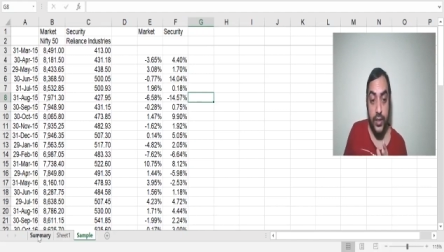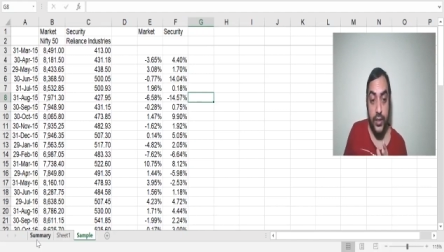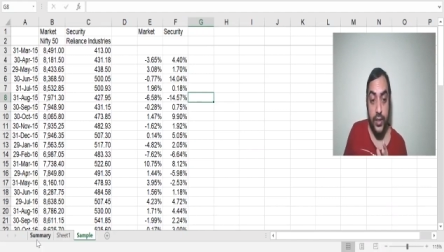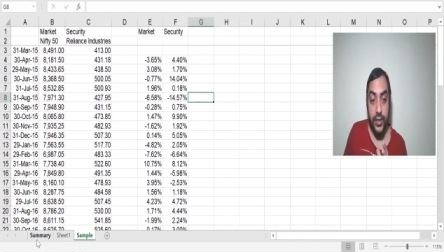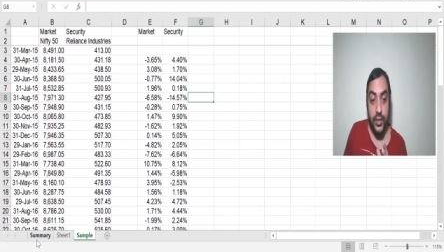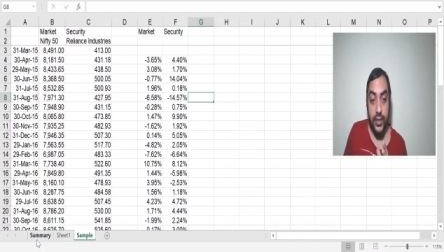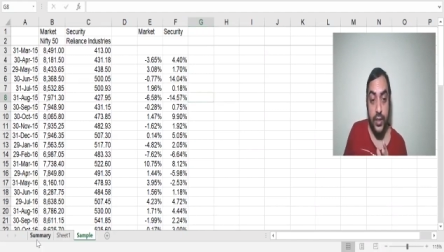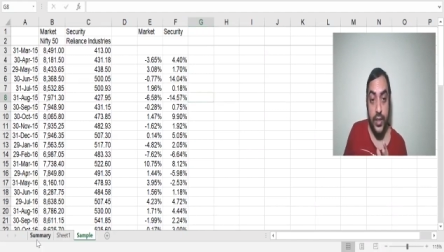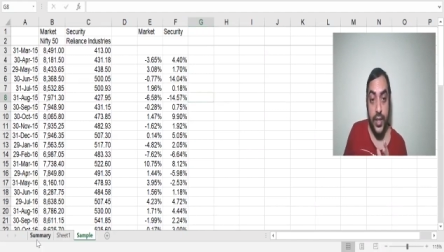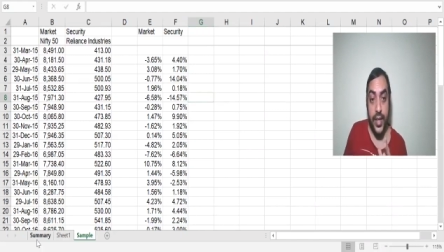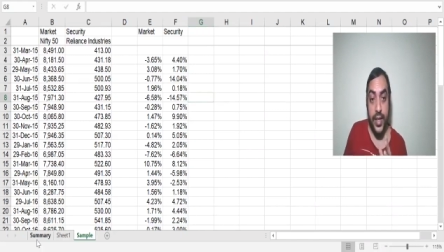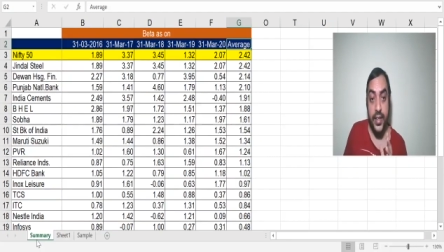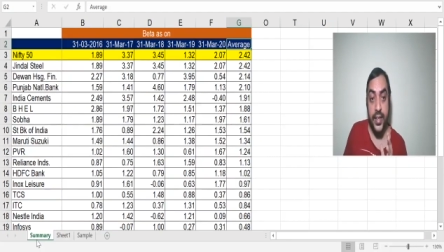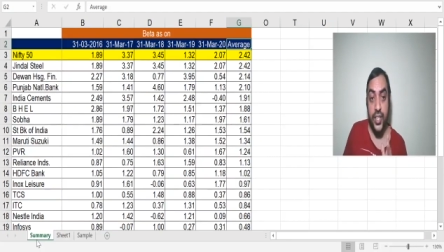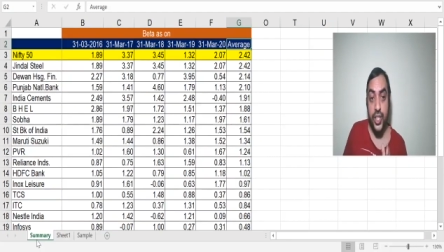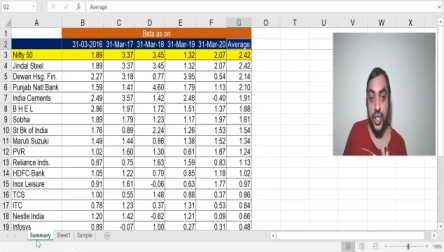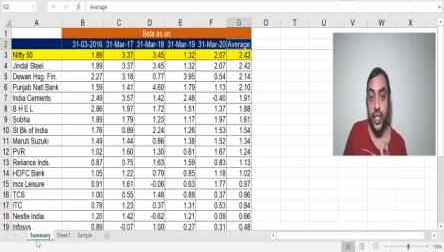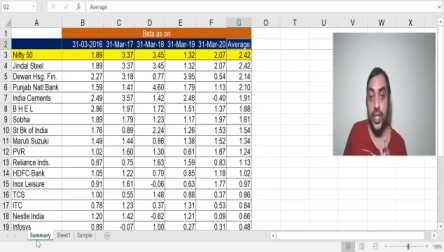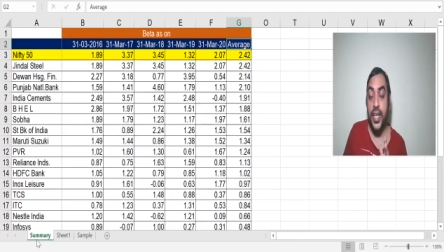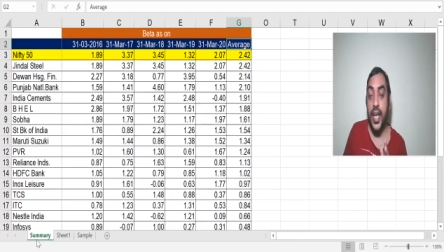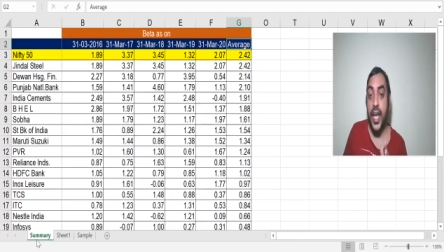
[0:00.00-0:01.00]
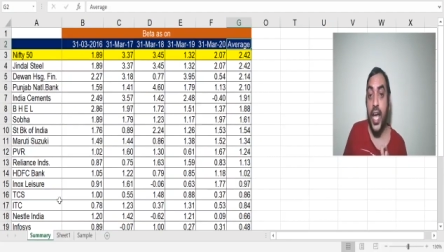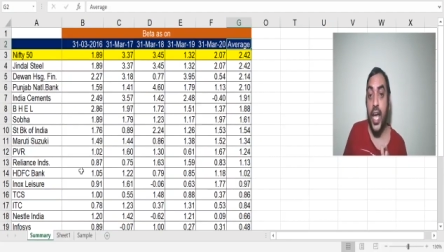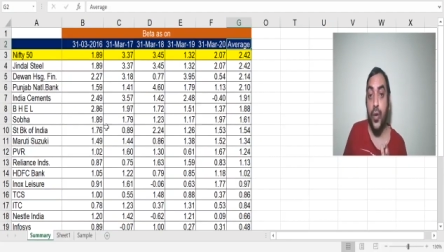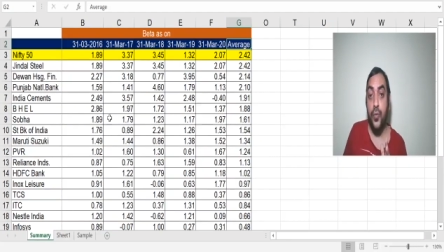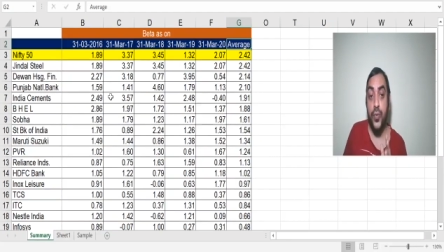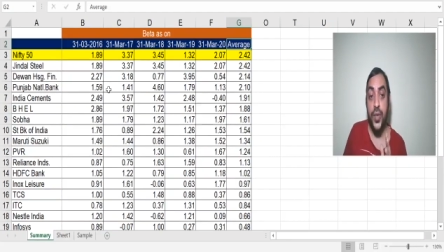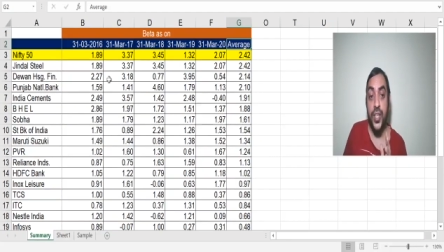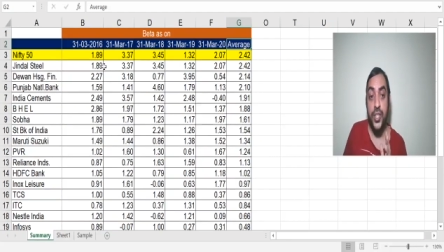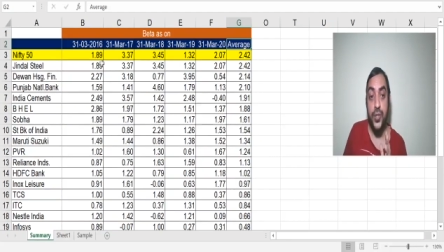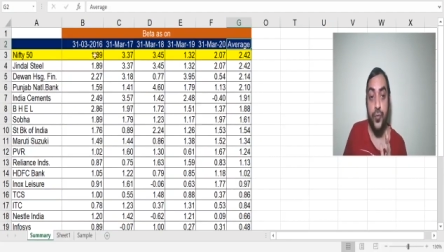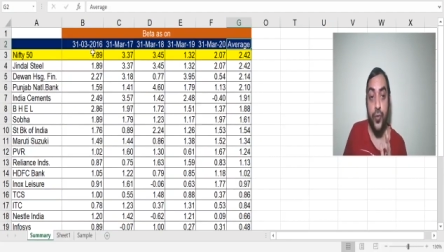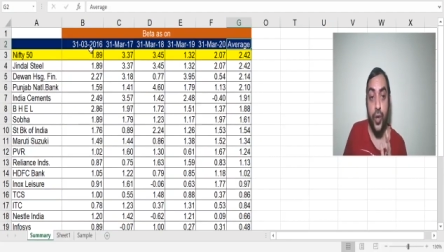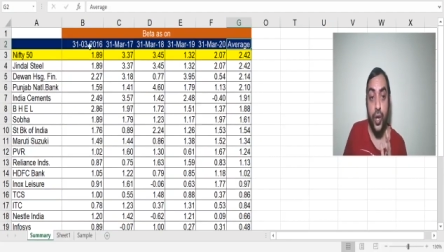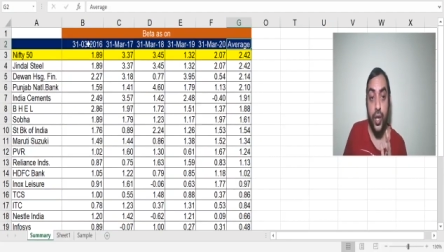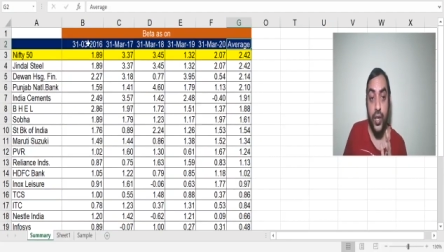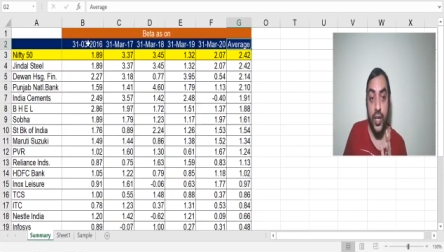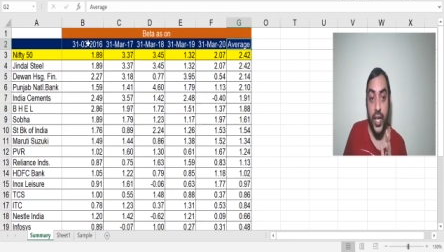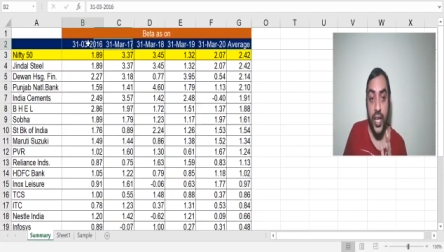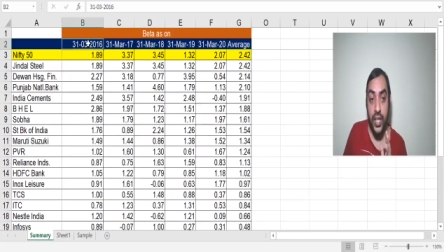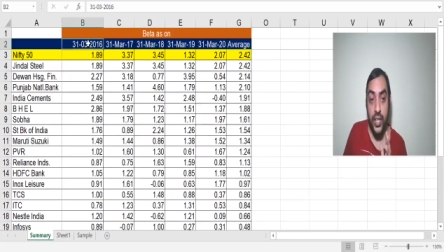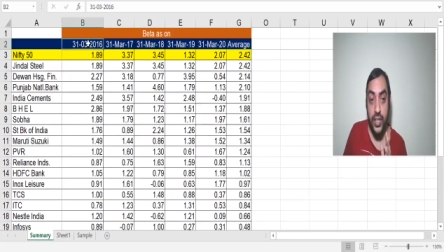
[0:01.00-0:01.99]
the data sheet I have is
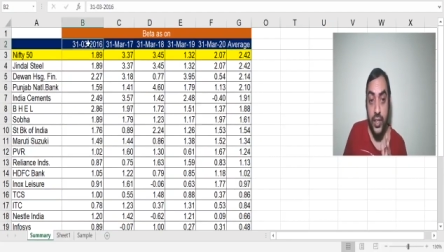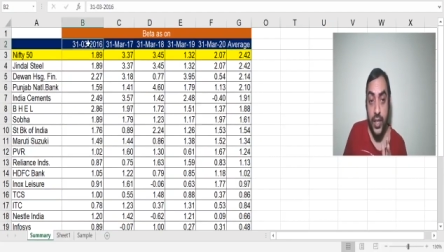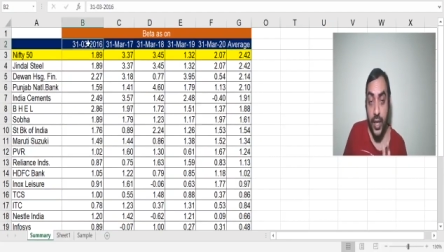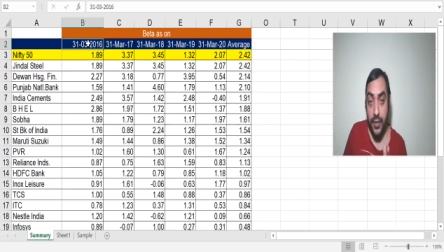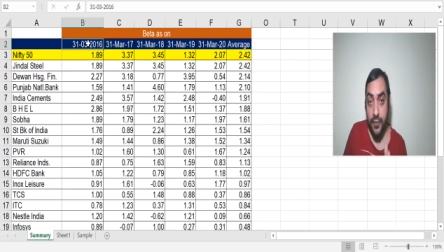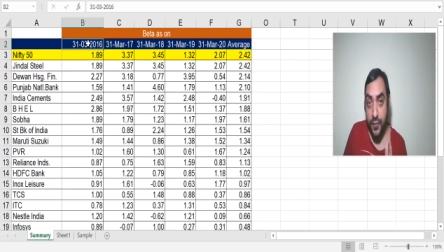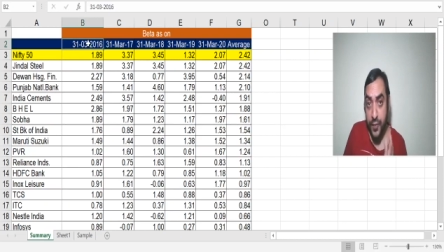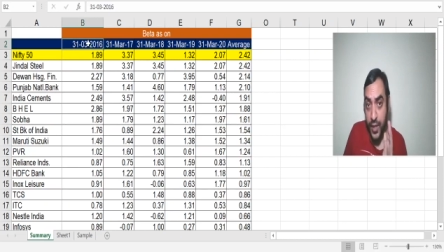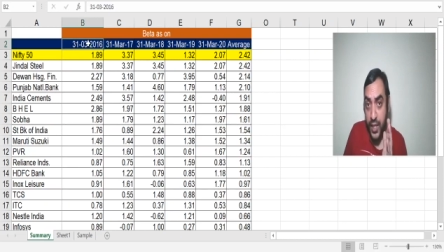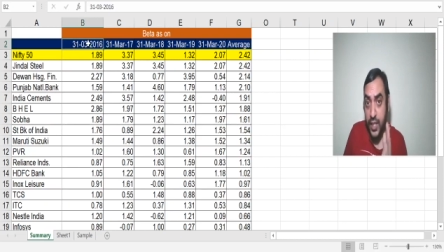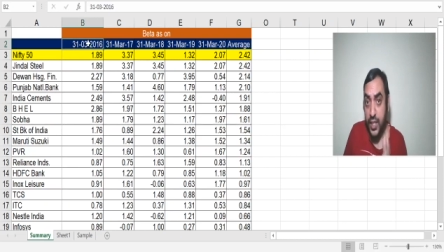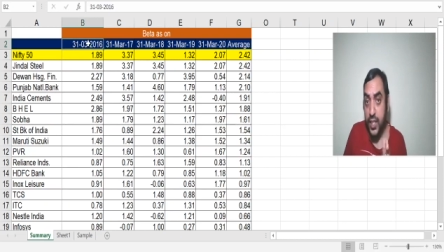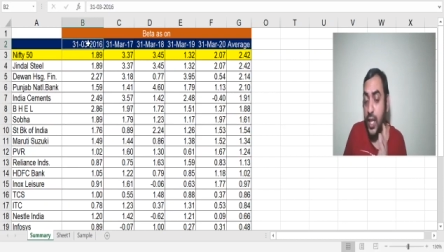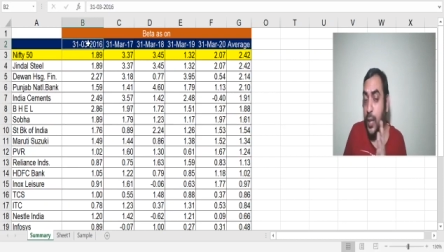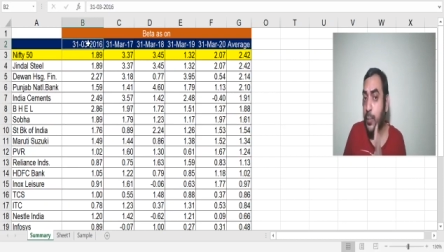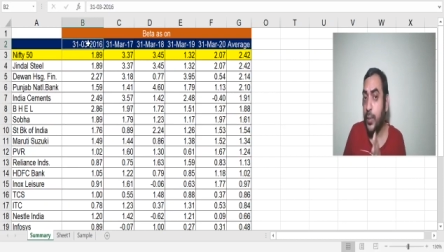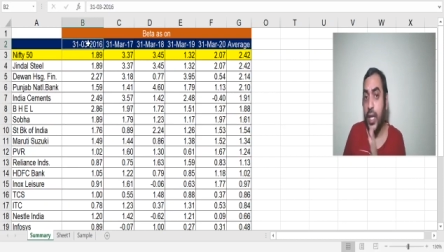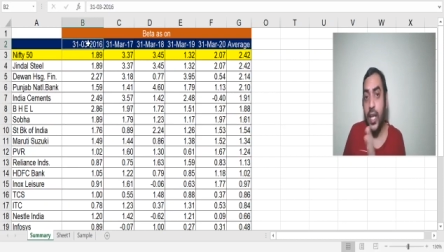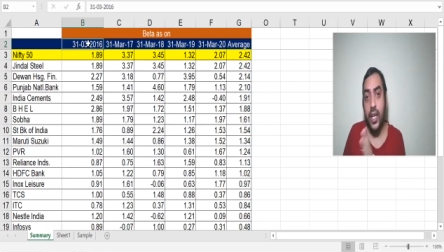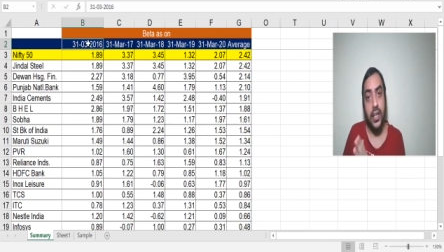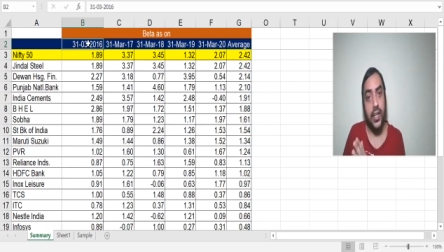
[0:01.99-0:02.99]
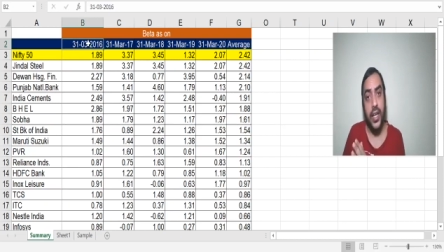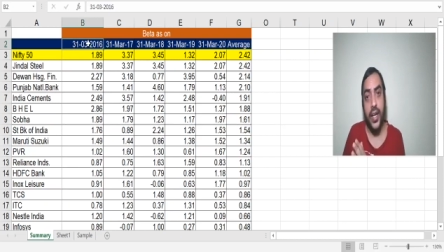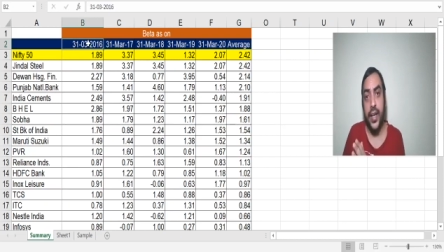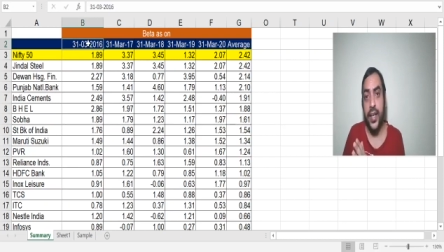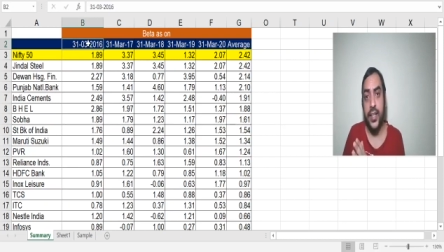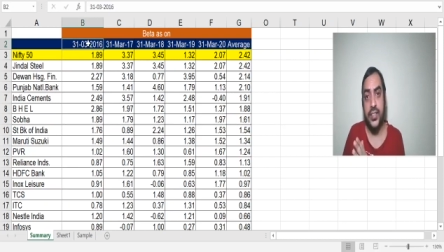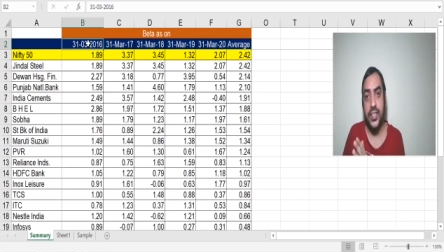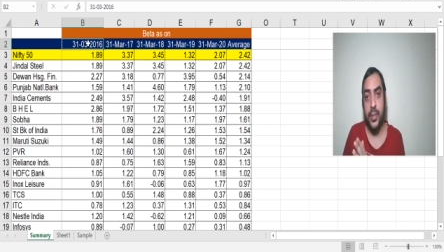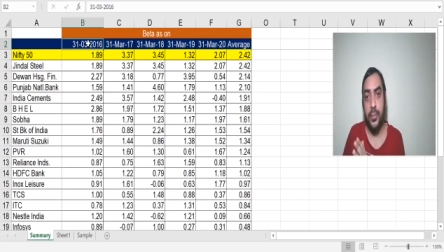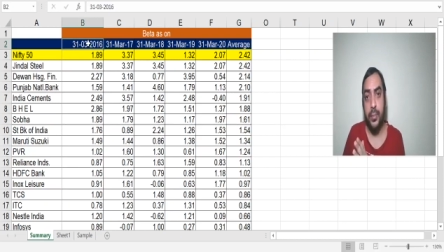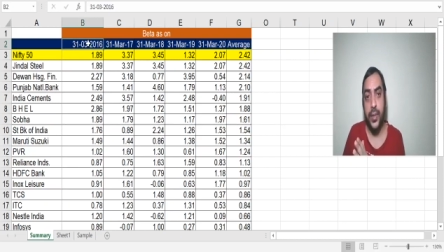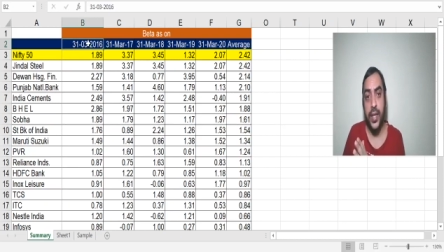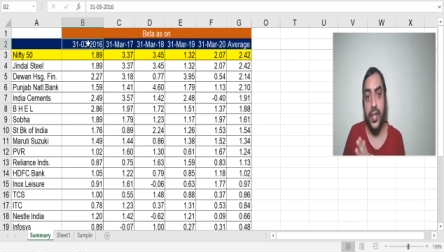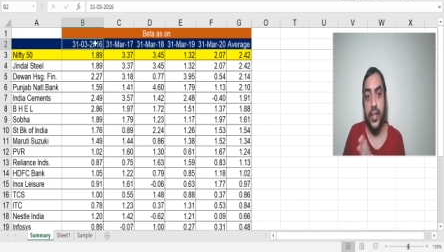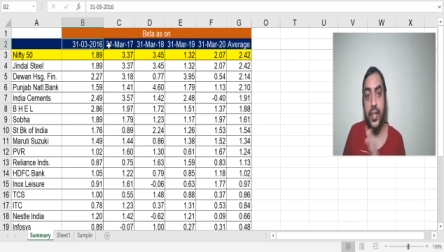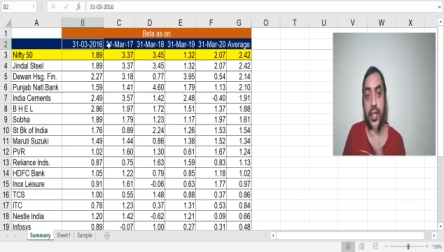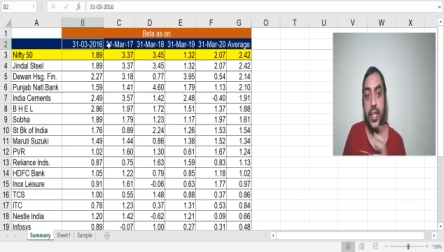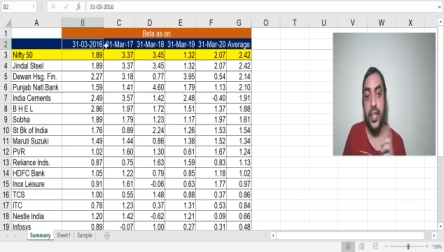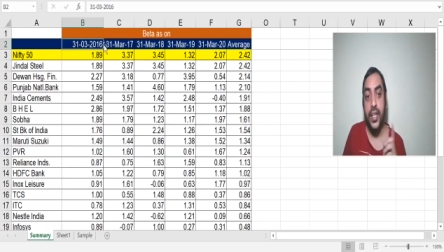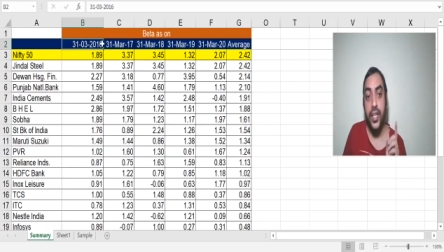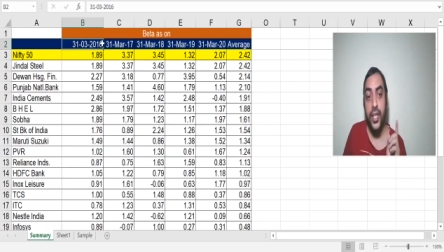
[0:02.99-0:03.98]
for every year. I'm calculating
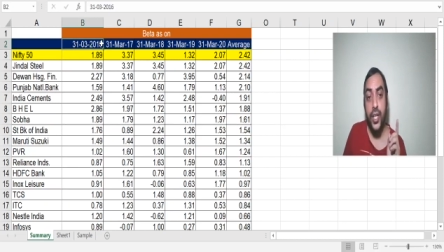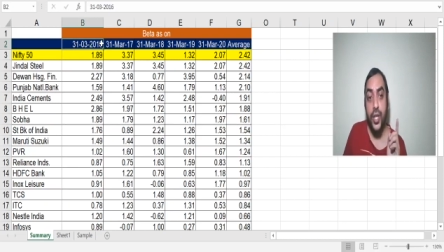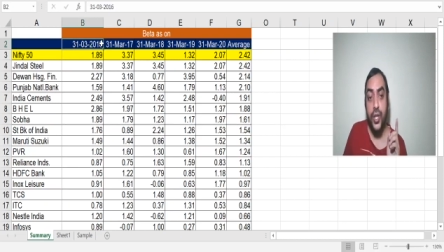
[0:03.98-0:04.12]
separately.